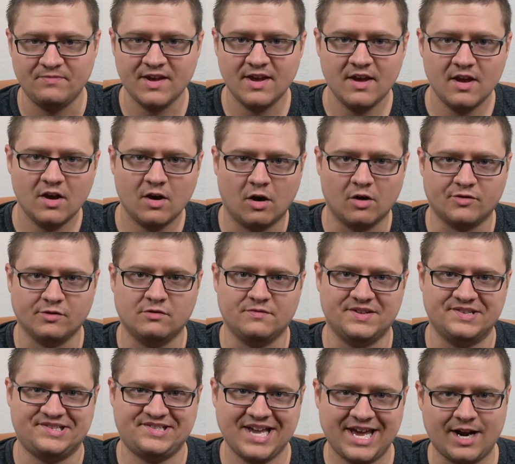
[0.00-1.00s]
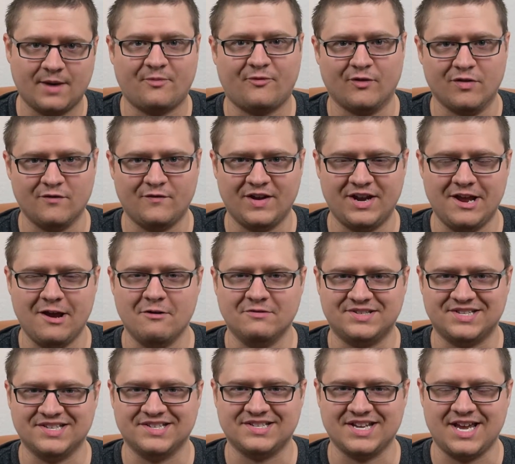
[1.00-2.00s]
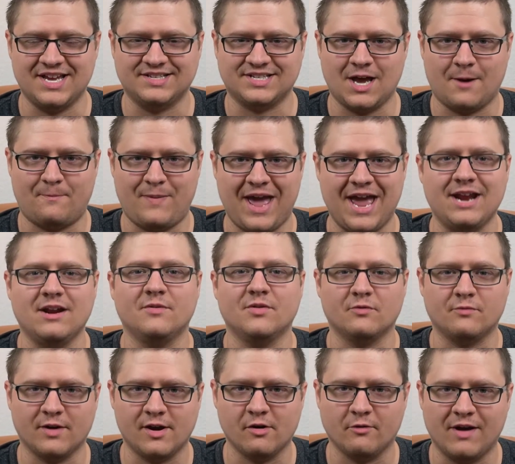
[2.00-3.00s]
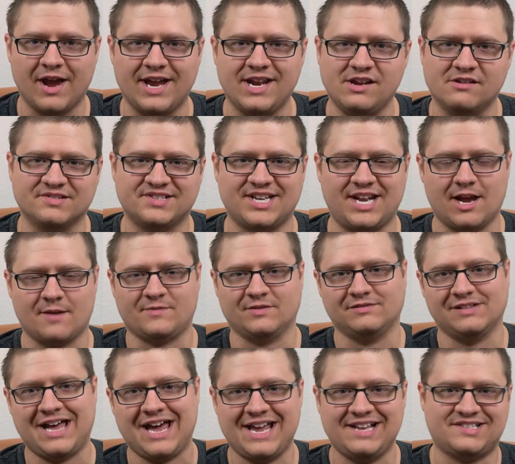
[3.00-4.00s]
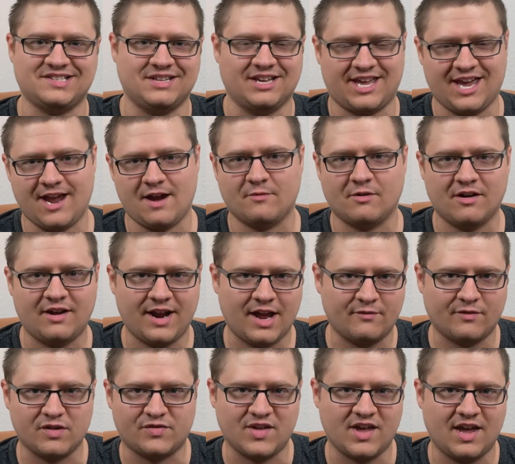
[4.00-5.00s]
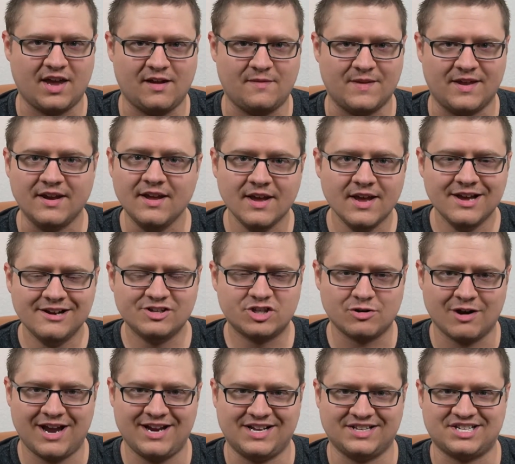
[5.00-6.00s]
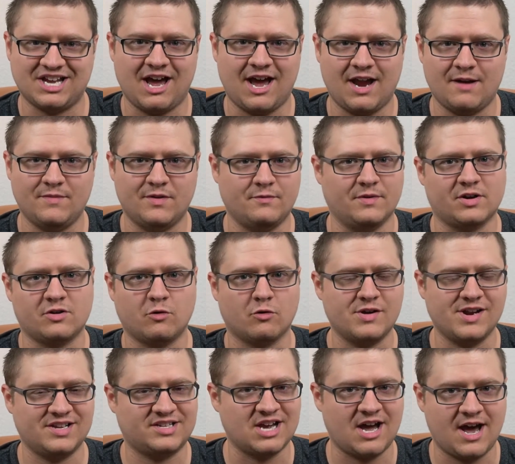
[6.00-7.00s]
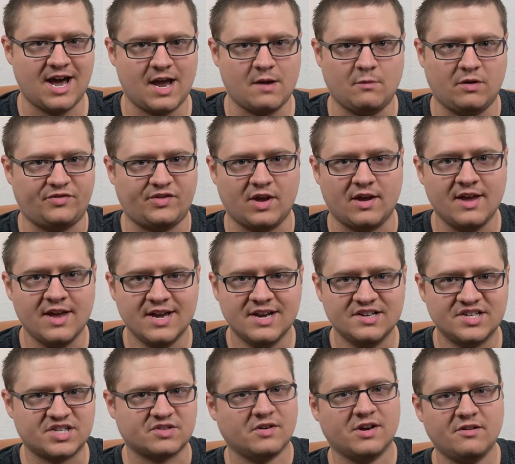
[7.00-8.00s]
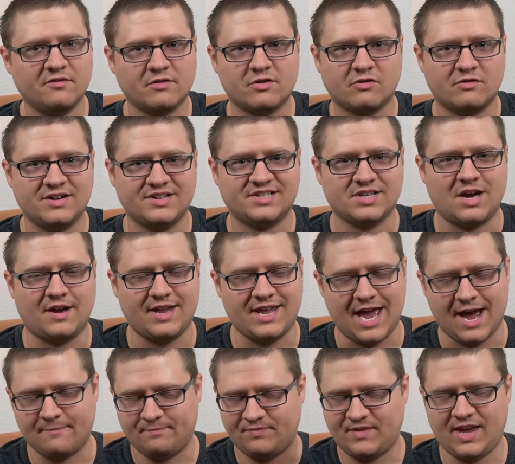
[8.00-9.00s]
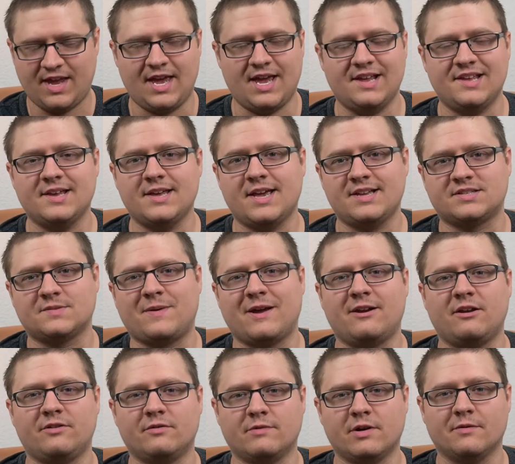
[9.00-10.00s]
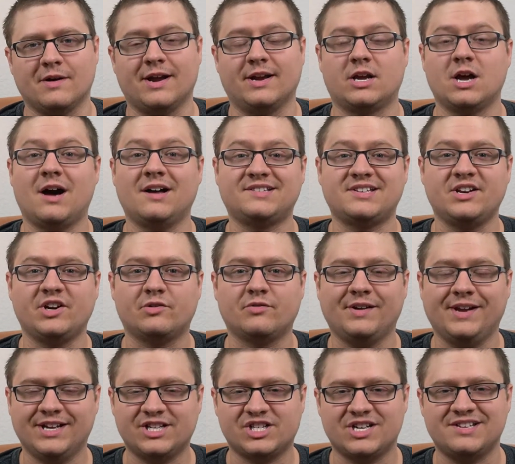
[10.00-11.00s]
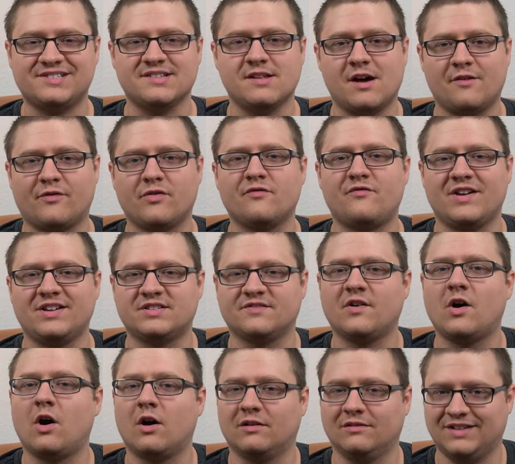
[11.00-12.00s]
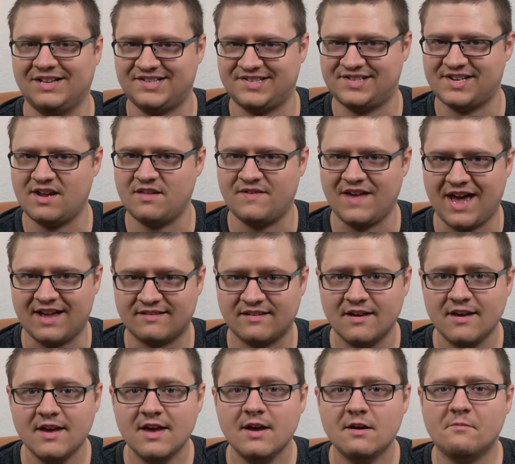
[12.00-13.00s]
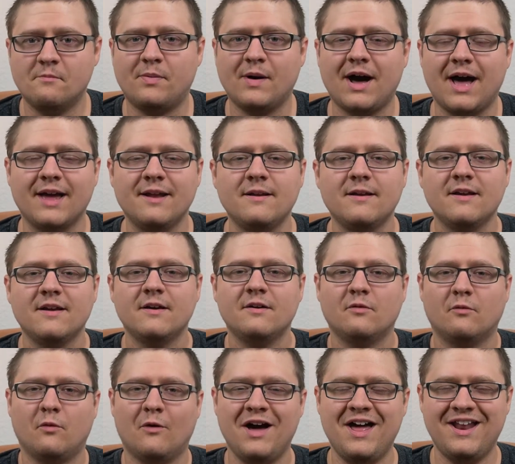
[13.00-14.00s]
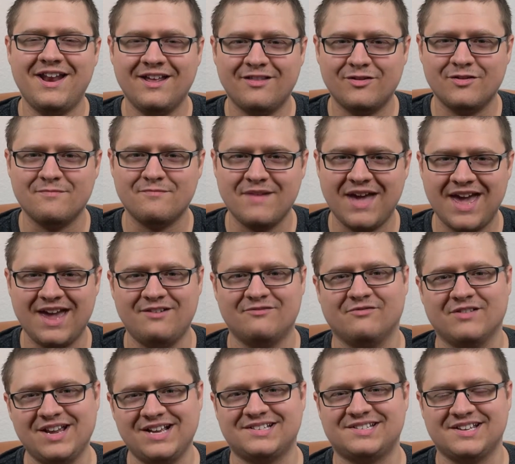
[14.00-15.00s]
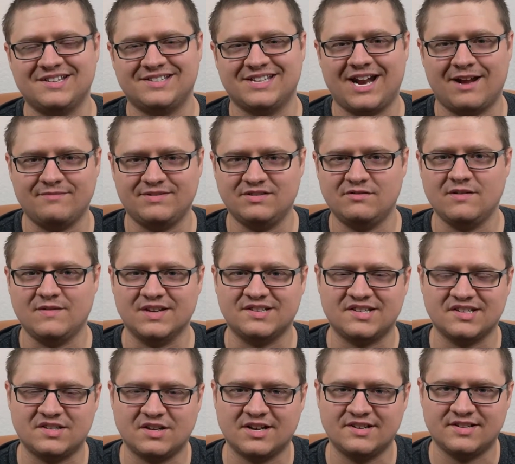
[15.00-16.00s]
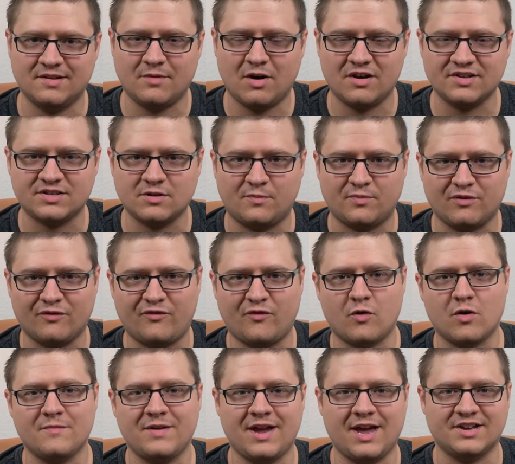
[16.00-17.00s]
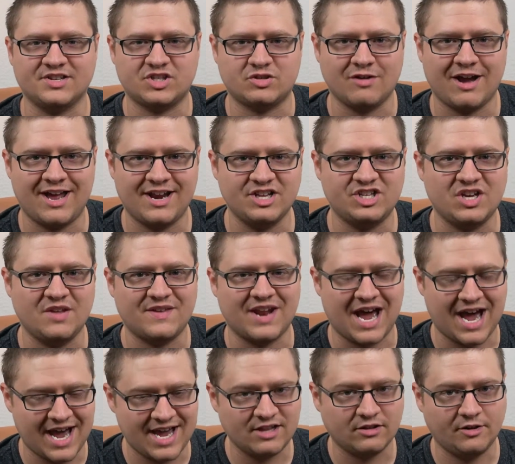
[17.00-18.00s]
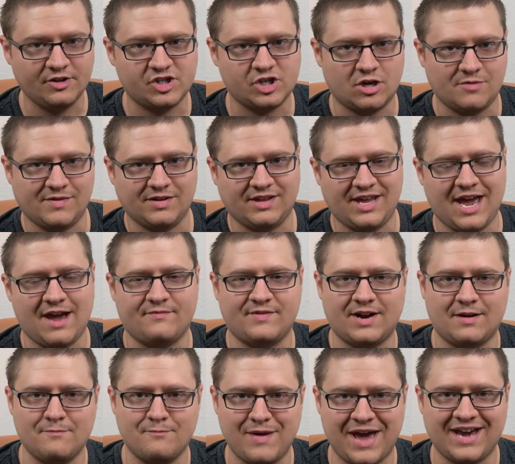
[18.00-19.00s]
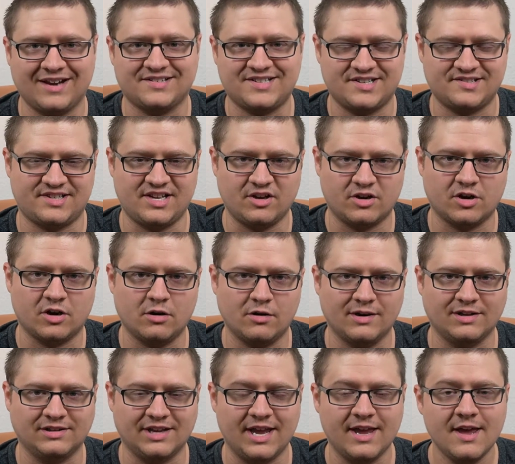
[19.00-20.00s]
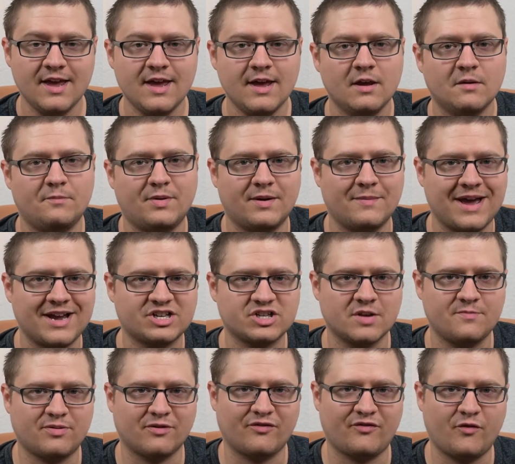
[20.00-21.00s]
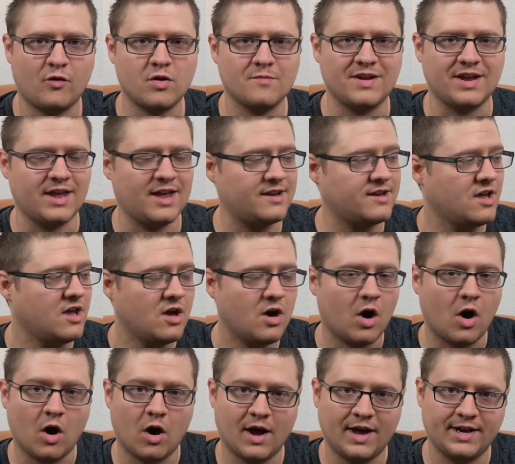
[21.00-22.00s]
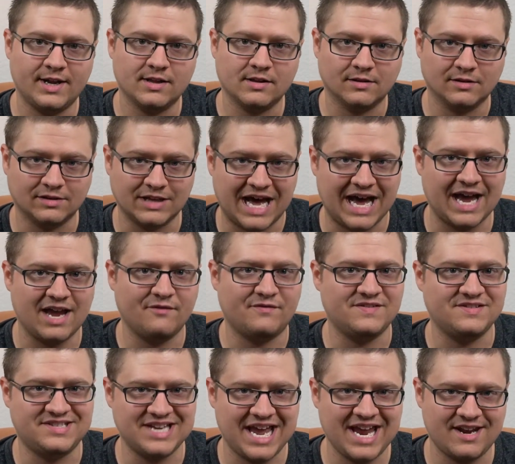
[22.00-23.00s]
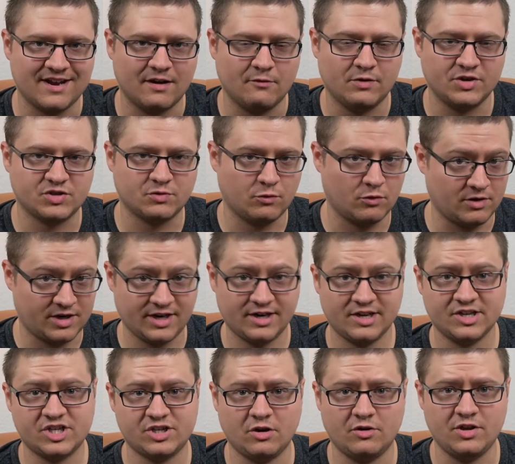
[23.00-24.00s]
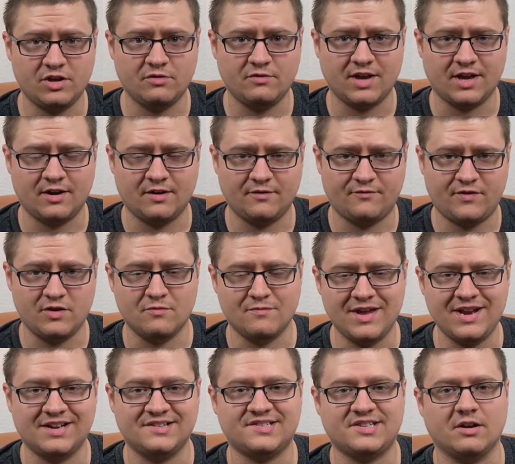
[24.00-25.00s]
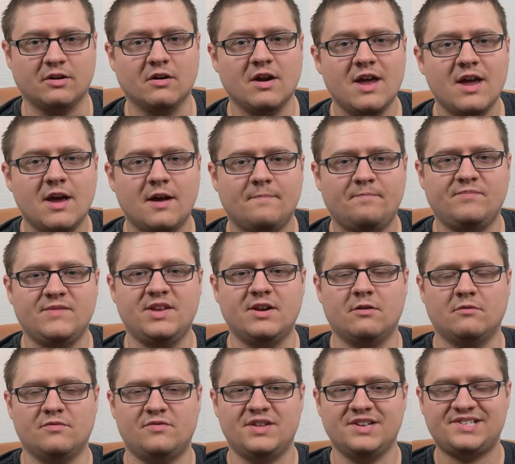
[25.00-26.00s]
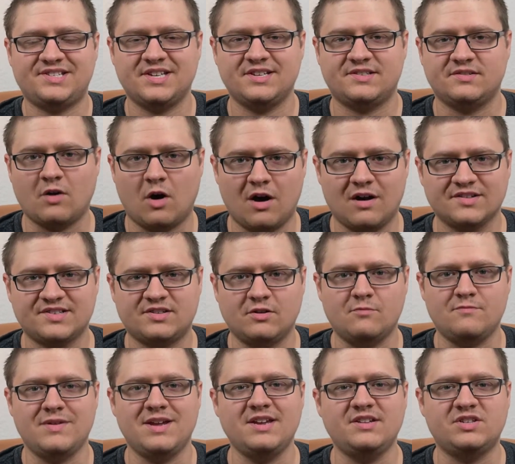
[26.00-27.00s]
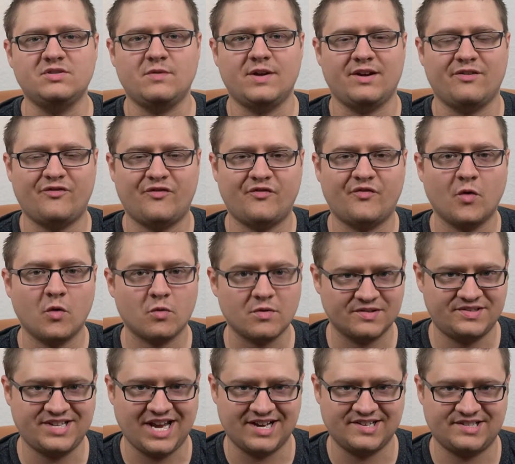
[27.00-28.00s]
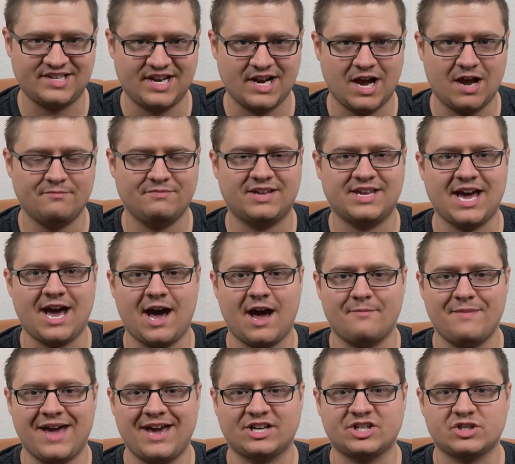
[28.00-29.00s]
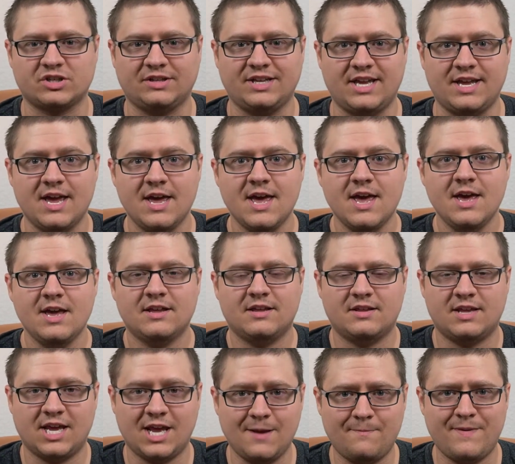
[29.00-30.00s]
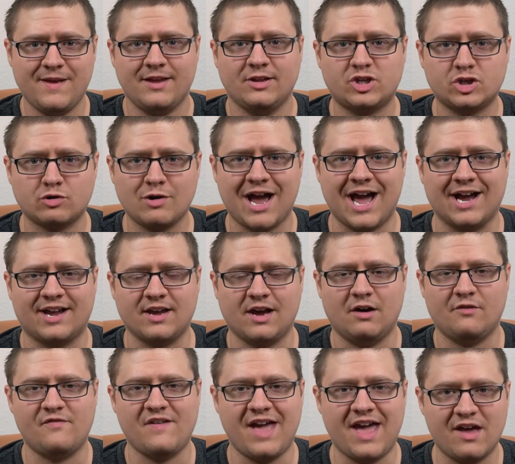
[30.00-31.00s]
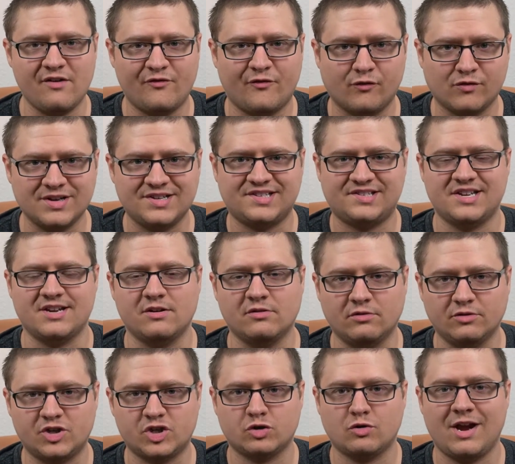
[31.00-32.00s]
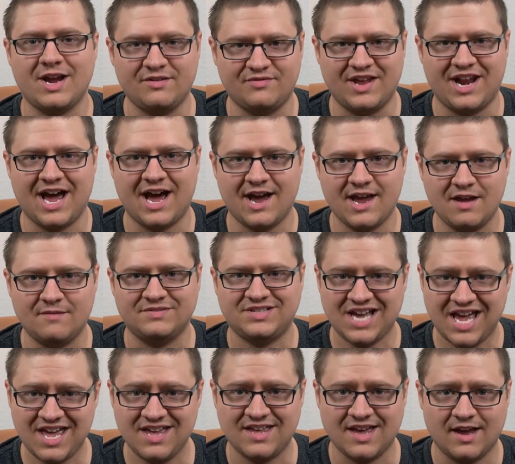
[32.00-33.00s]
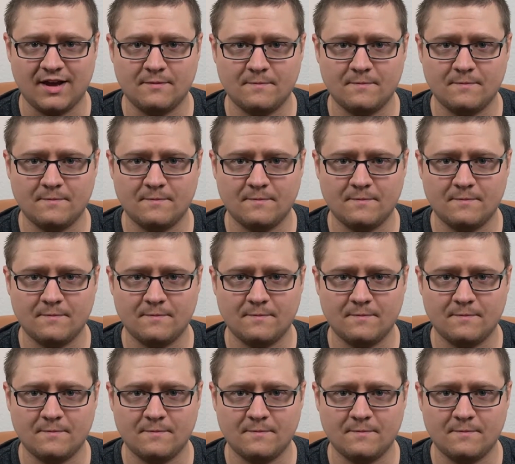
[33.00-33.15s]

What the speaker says: Although the setup for the videos is a pain in the rear end, setting up the lights and the camera and everything, and then trying to time the recording time with the screen recording software. Yeah, it's a pain in the rear end. Content creation is not for the faint of heart, let's say that. But one of the main reasons that I'm doing this is because I'm also performing a strategy that I legitimately have, that I'm backtesting currently, but I'm actually performing it on live data, which we're going to show you in a few minutes here. This is also me doing forward testing. I'm actually keeping track of every single trade that I am taking.